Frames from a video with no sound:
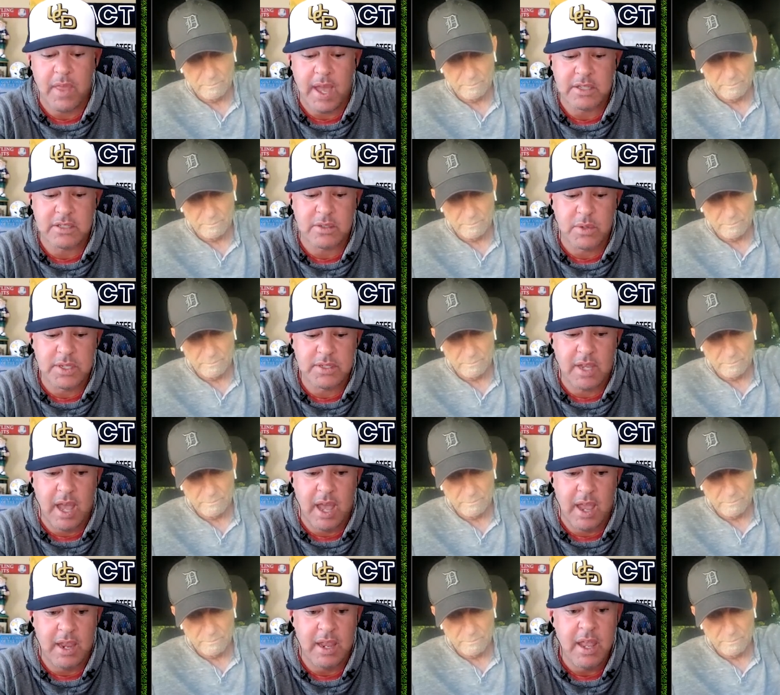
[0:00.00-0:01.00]
Speaker 1: that. So he's a
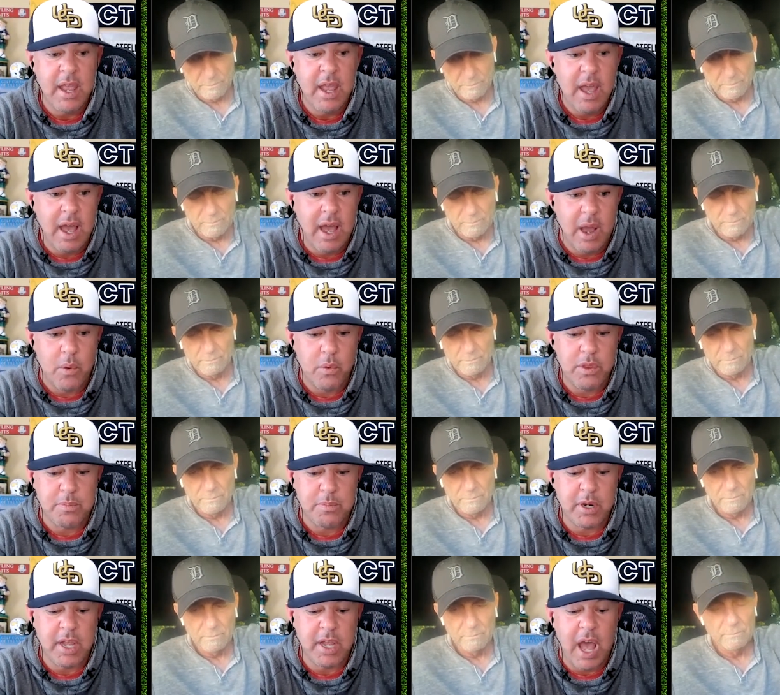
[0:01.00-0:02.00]
guy uh, with a
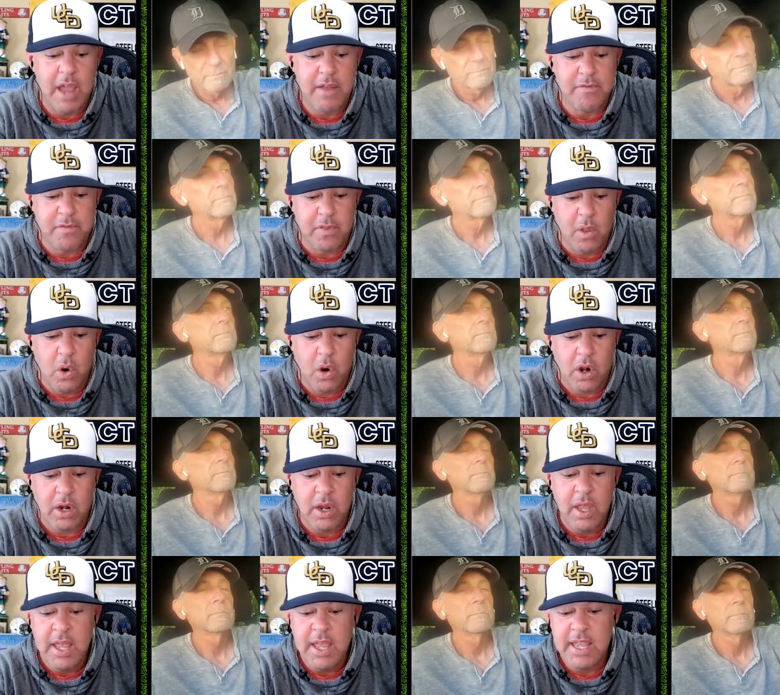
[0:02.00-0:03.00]
pretty high
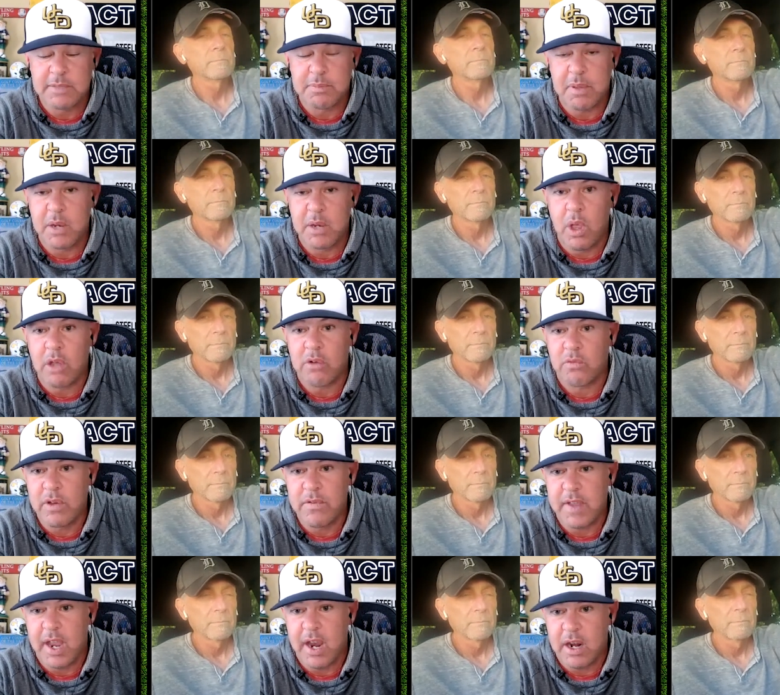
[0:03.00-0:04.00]
floor. He's played well at
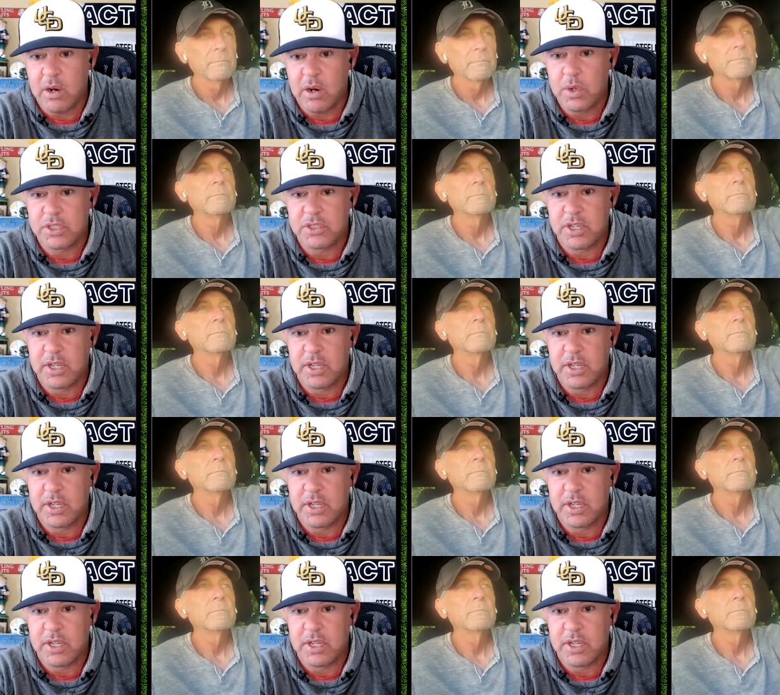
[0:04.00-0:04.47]
Riviera, which